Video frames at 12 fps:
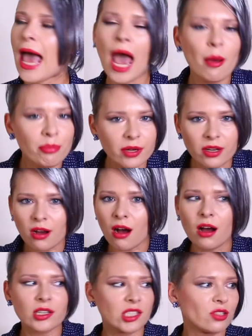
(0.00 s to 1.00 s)

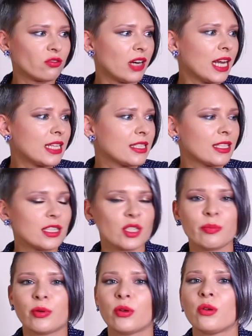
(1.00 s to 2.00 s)
Apricots,
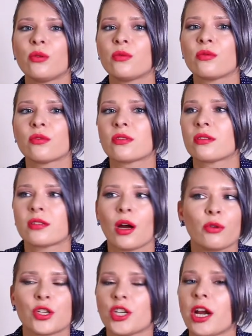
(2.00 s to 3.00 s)
raisins, prunes,
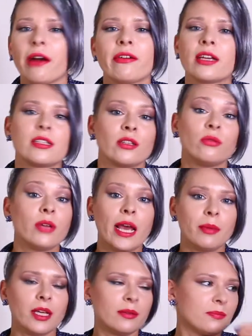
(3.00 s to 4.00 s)
sour cherries, you
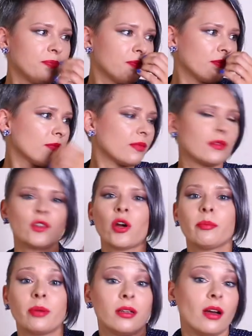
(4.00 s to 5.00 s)
name it.
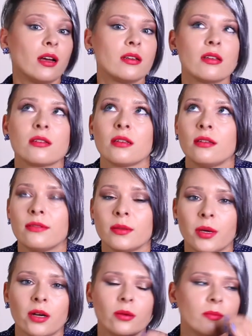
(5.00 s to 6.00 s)
Dried bananas,
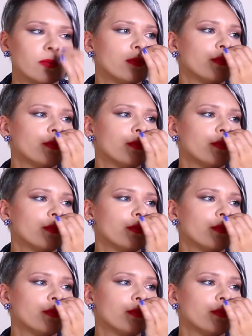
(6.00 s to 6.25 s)
even better.